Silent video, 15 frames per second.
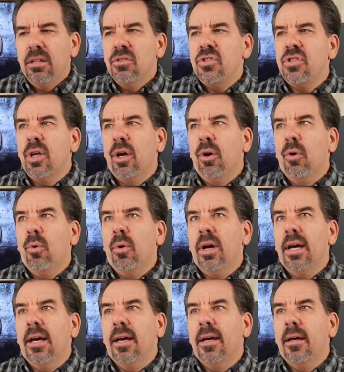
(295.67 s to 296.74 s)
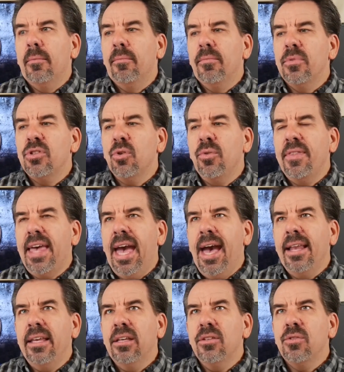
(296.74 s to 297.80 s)
so um, so
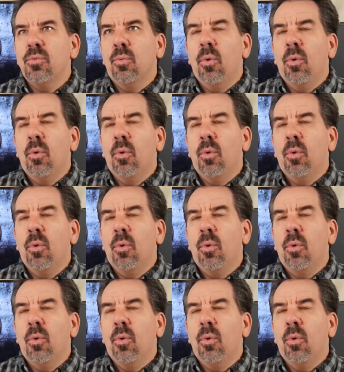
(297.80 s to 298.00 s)
that is